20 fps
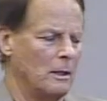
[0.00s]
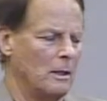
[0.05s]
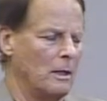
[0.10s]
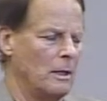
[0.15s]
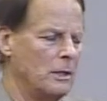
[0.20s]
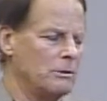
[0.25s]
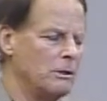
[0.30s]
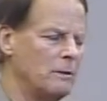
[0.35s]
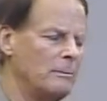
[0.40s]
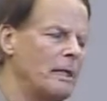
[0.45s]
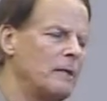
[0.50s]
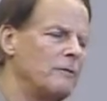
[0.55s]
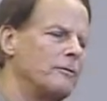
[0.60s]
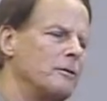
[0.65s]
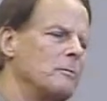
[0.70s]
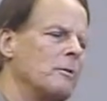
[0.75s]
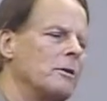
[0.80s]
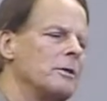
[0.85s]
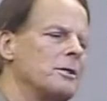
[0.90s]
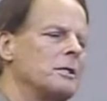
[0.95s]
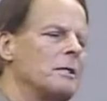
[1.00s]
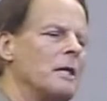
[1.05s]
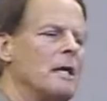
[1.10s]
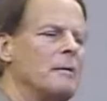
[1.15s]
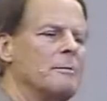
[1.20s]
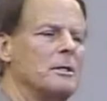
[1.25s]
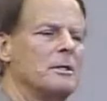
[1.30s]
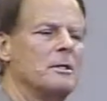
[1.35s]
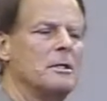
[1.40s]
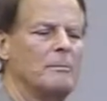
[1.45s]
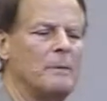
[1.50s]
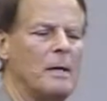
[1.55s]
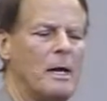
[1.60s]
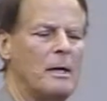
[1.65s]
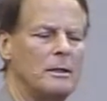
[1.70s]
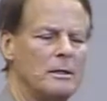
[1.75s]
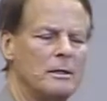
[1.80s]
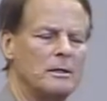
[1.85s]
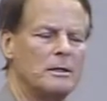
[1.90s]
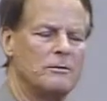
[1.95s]
So he made a few more statements about
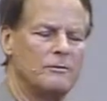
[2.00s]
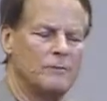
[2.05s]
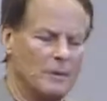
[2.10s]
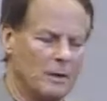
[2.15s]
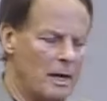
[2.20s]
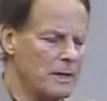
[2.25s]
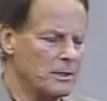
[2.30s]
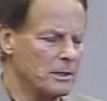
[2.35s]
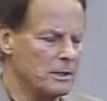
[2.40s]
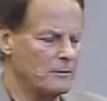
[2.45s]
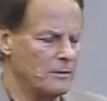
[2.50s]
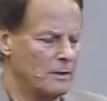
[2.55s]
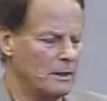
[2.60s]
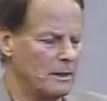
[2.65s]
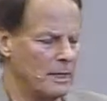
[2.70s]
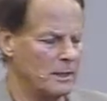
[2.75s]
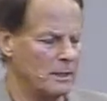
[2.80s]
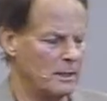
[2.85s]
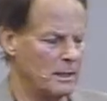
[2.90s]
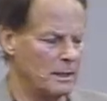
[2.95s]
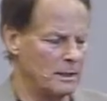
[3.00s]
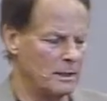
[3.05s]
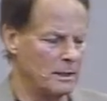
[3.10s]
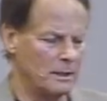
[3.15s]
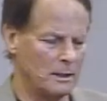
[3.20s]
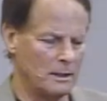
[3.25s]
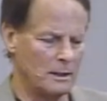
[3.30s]
his philosophy, and I said,